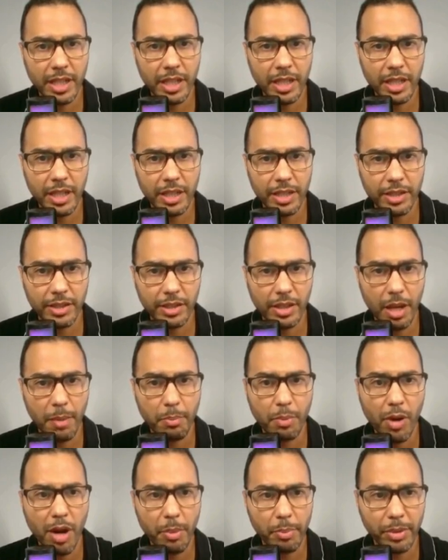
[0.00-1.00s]
is
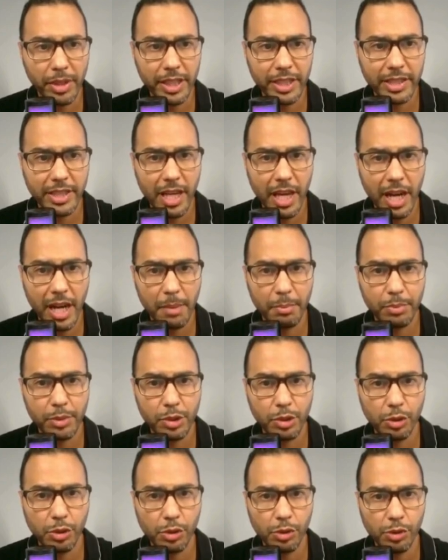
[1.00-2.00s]
properly set up
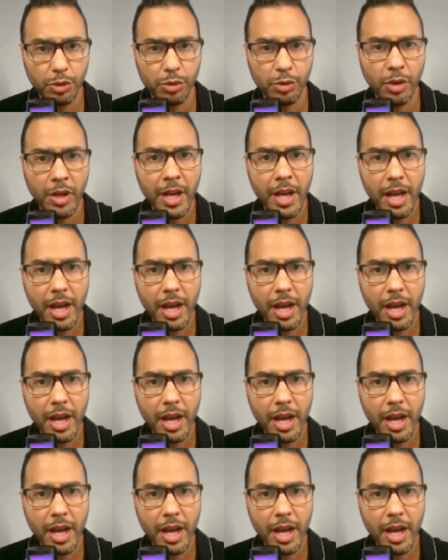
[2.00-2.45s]
to